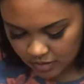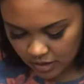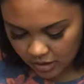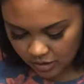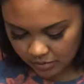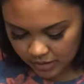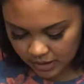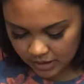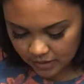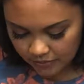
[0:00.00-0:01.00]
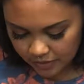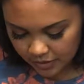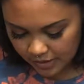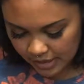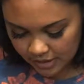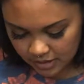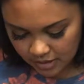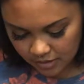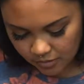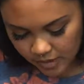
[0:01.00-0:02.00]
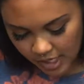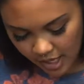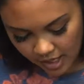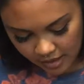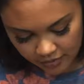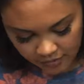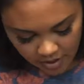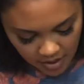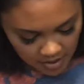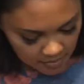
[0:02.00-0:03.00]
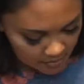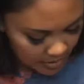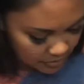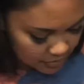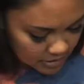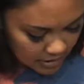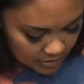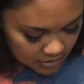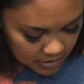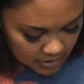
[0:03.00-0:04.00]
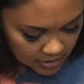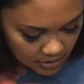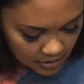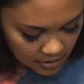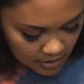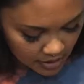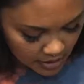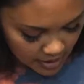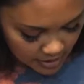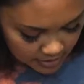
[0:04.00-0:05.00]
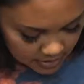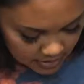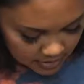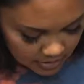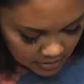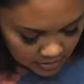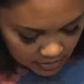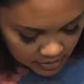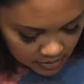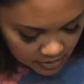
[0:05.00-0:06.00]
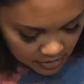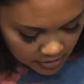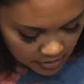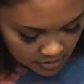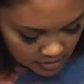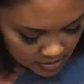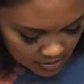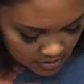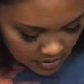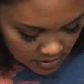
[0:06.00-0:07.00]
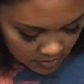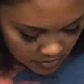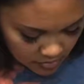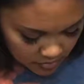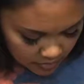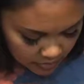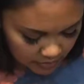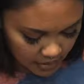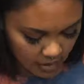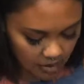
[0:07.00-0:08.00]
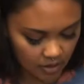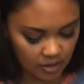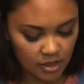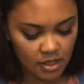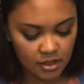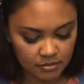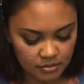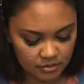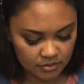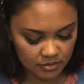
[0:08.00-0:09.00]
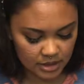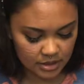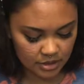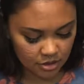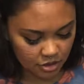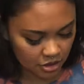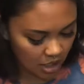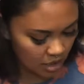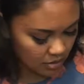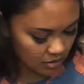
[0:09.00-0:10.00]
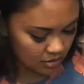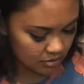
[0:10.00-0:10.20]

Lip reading: I'm trying to open these up for you guys. We have Mike Wazowski and Sully. We've got, is it Shock?